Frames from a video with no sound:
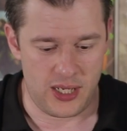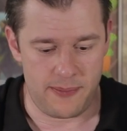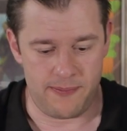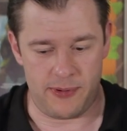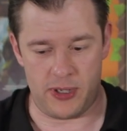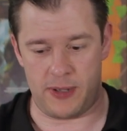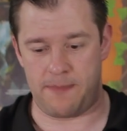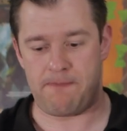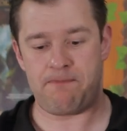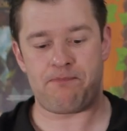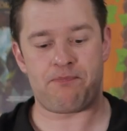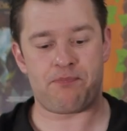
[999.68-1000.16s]

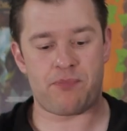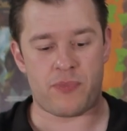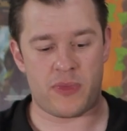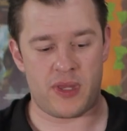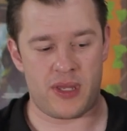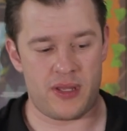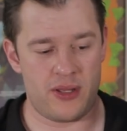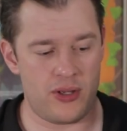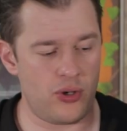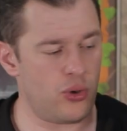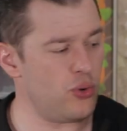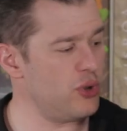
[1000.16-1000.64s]
But
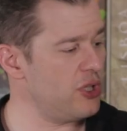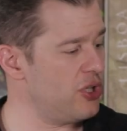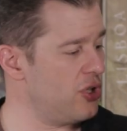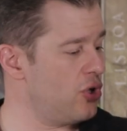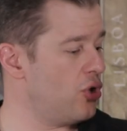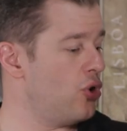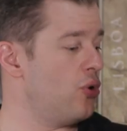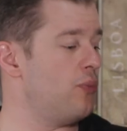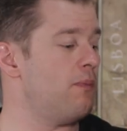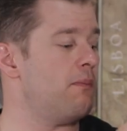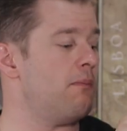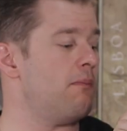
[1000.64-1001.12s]
all in
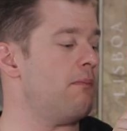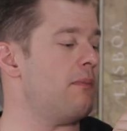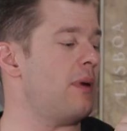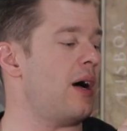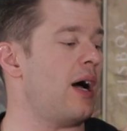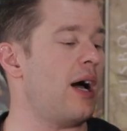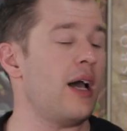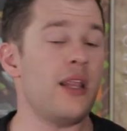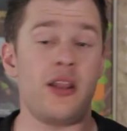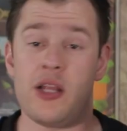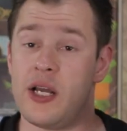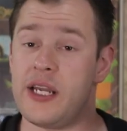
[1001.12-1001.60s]
all,
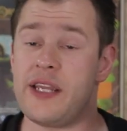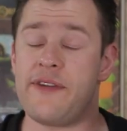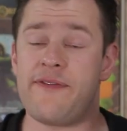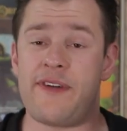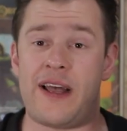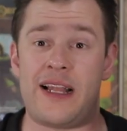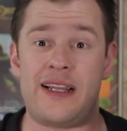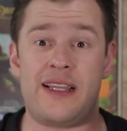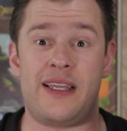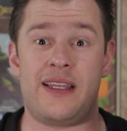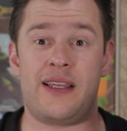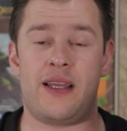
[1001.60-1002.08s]
I like
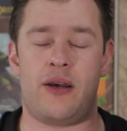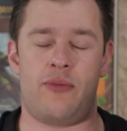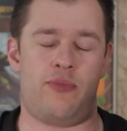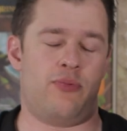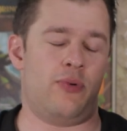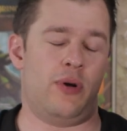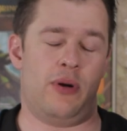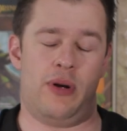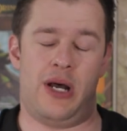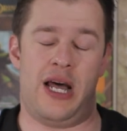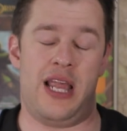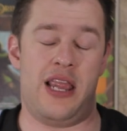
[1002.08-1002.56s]

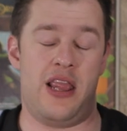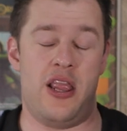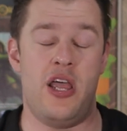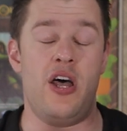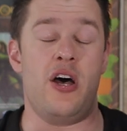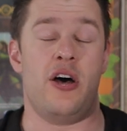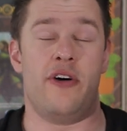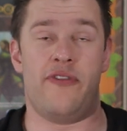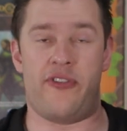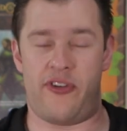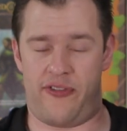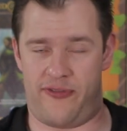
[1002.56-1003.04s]
I
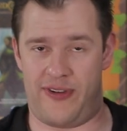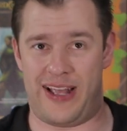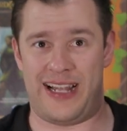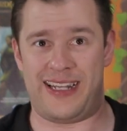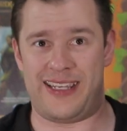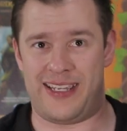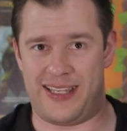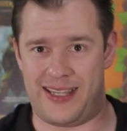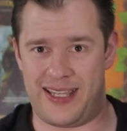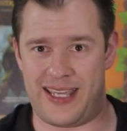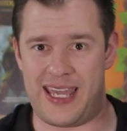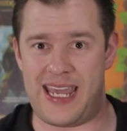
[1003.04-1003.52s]
love
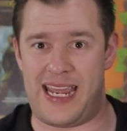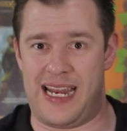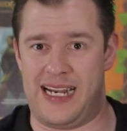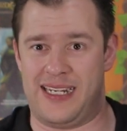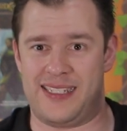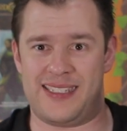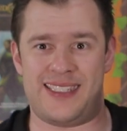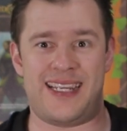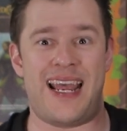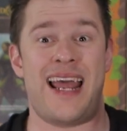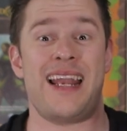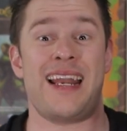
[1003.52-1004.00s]
Valley of the
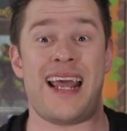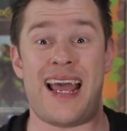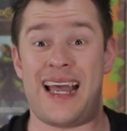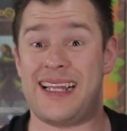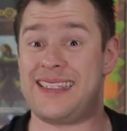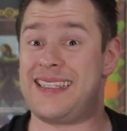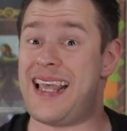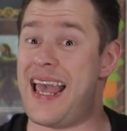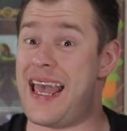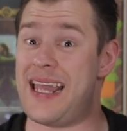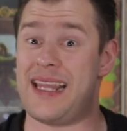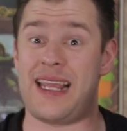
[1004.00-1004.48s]
Kings. 10 out
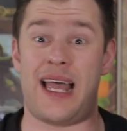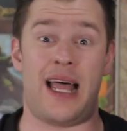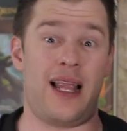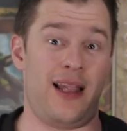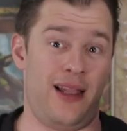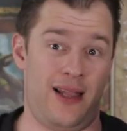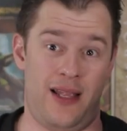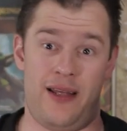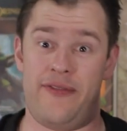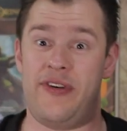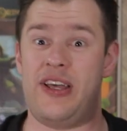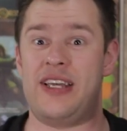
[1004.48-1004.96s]
of 10, I
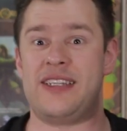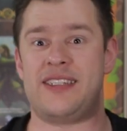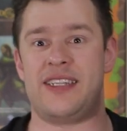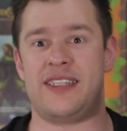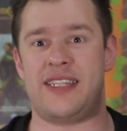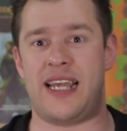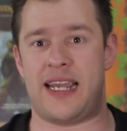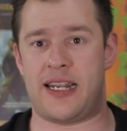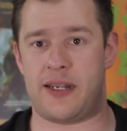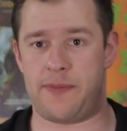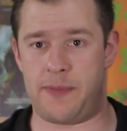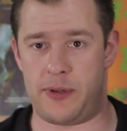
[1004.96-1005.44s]
love it as a
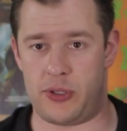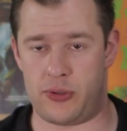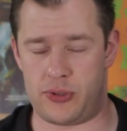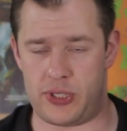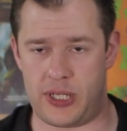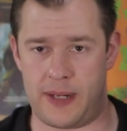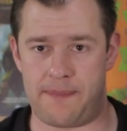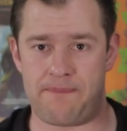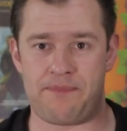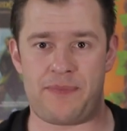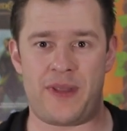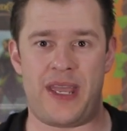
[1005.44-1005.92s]
deck
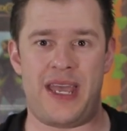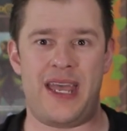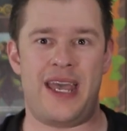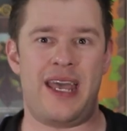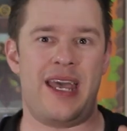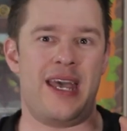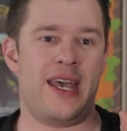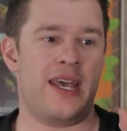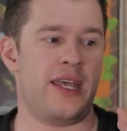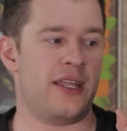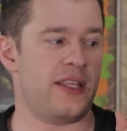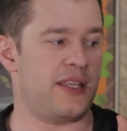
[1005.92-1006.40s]
builder.
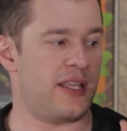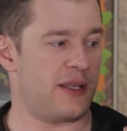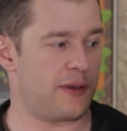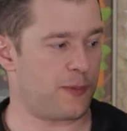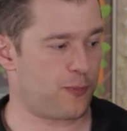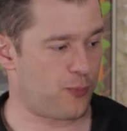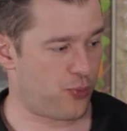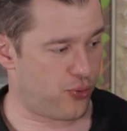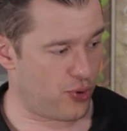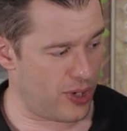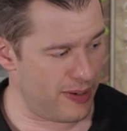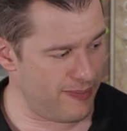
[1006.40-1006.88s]
This
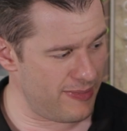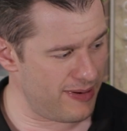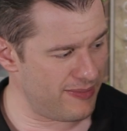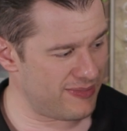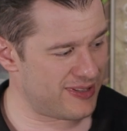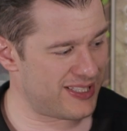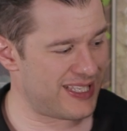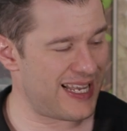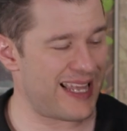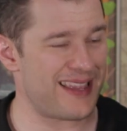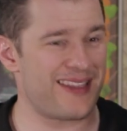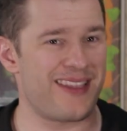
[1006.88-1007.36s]
premium
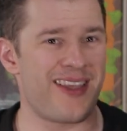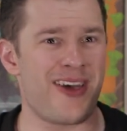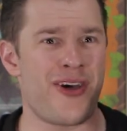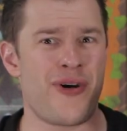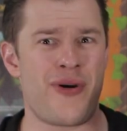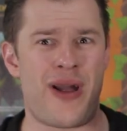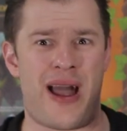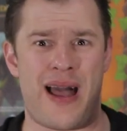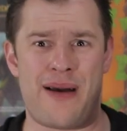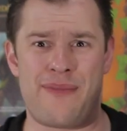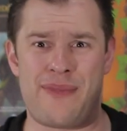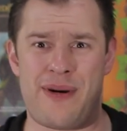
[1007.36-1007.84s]
set,
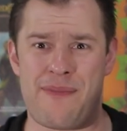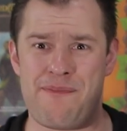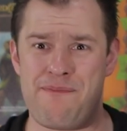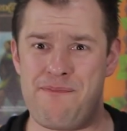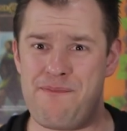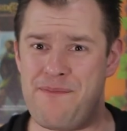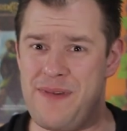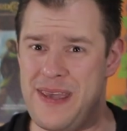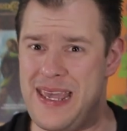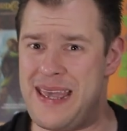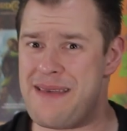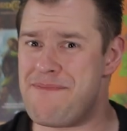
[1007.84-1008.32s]
though, I'm a
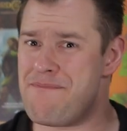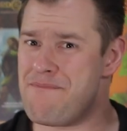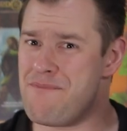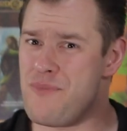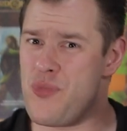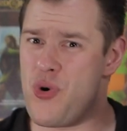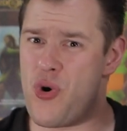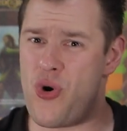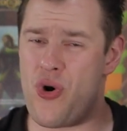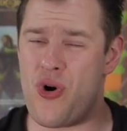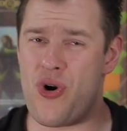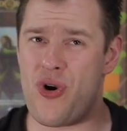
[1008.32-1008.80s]
bit
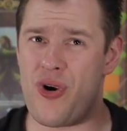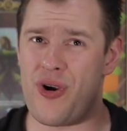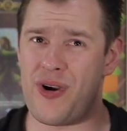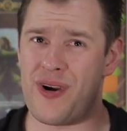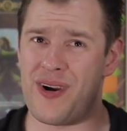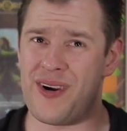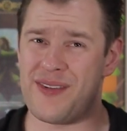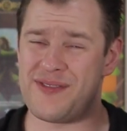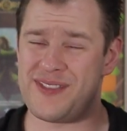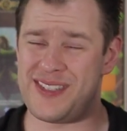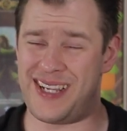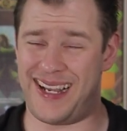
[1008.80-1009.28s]

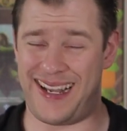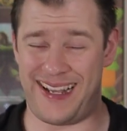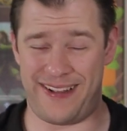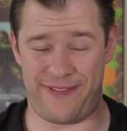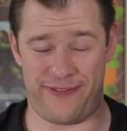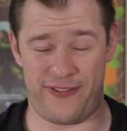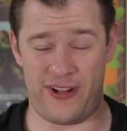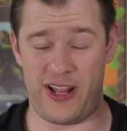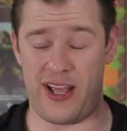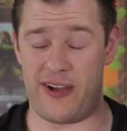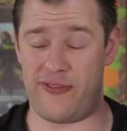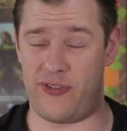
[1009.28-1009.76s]
more
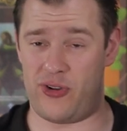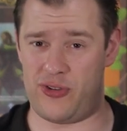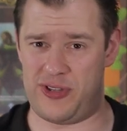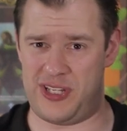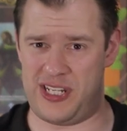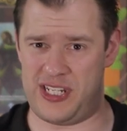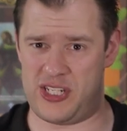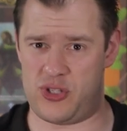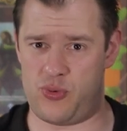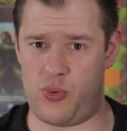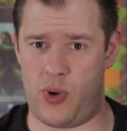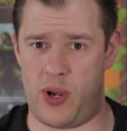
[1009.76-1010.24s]
tough love on
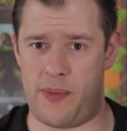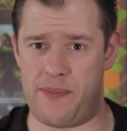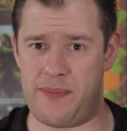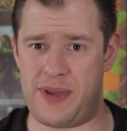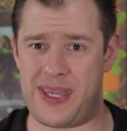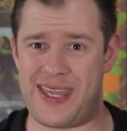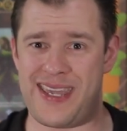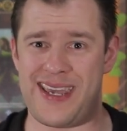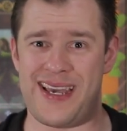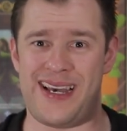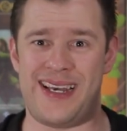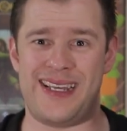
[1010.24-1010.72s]
this one,
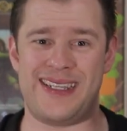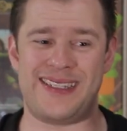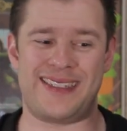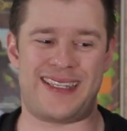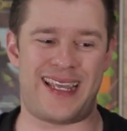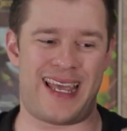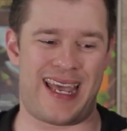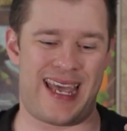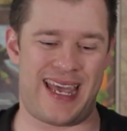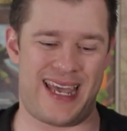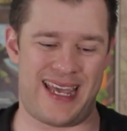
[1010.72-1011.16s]
because